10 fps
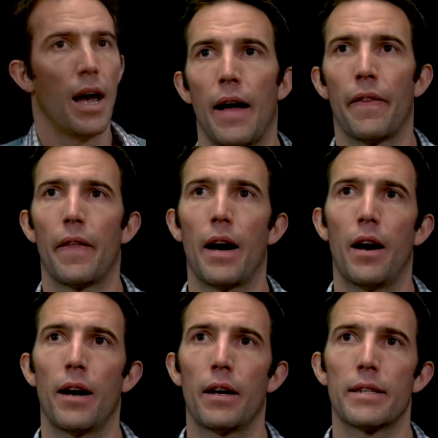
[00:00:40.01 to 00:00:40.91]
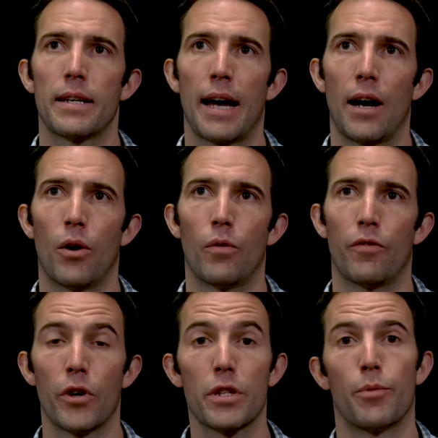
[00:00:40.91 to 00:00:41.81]
and that highlighted how
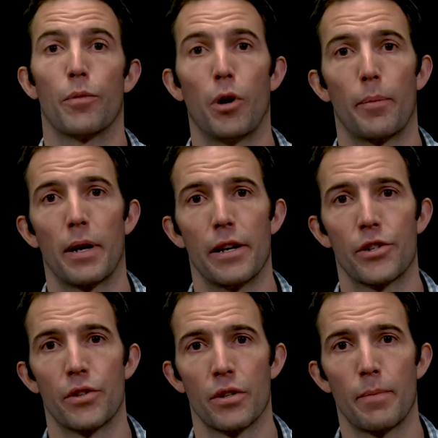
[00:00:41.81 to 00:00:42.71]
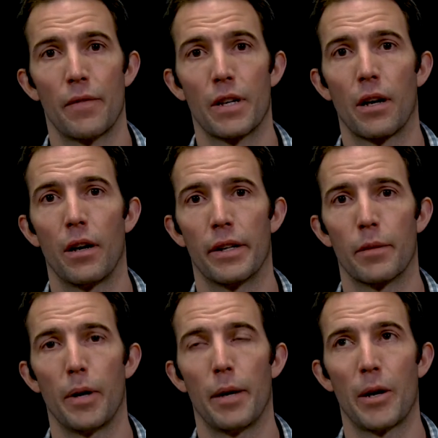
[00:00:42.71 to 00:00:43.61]
vertebrate populations may have
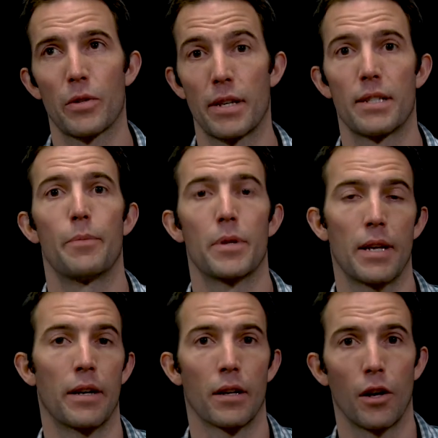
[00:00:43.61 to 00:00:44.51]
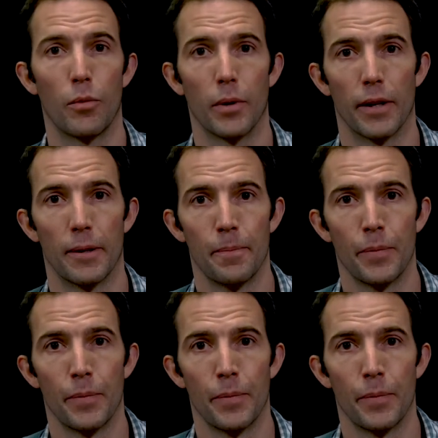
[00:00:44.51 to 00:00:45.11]
declined by about 60% globally.